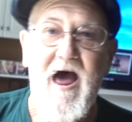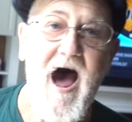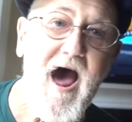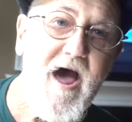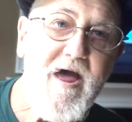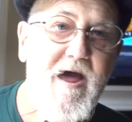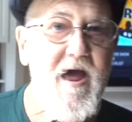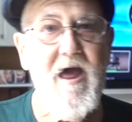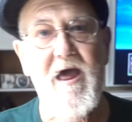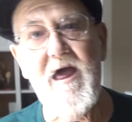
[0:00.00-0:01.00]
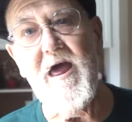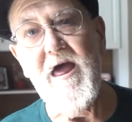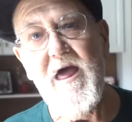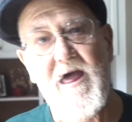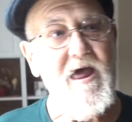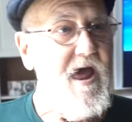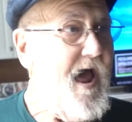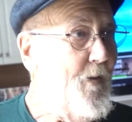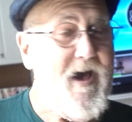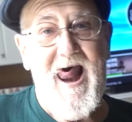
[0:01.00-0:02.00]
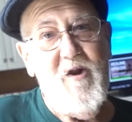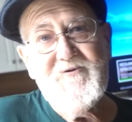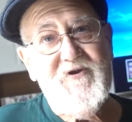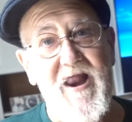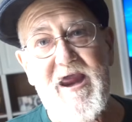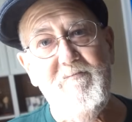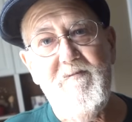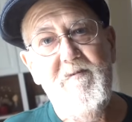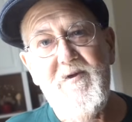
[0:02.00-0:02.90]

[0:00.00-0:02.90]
Huh? Well, I don't sleep,